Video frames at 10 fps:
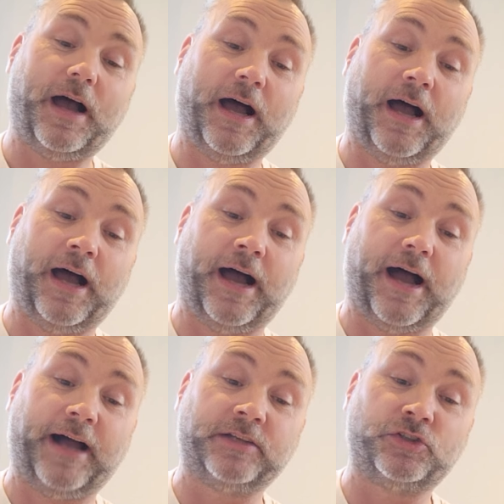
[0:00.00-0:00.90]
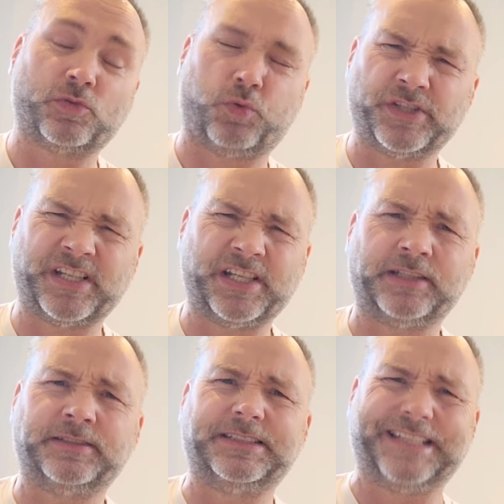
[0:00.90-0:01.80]
uh, and just wanted
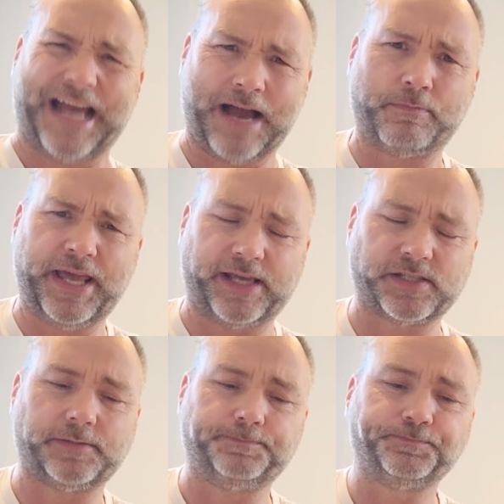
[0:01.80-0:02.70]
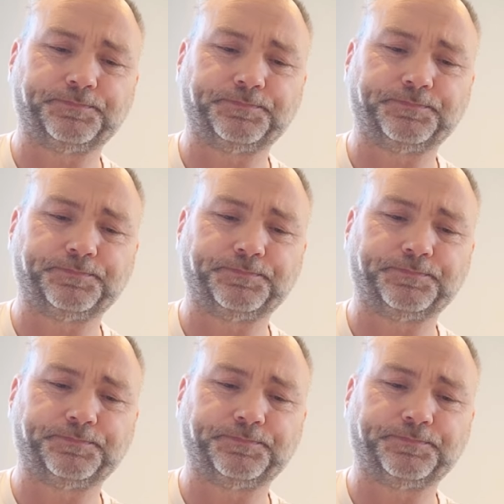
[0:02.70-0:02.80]
a damn list.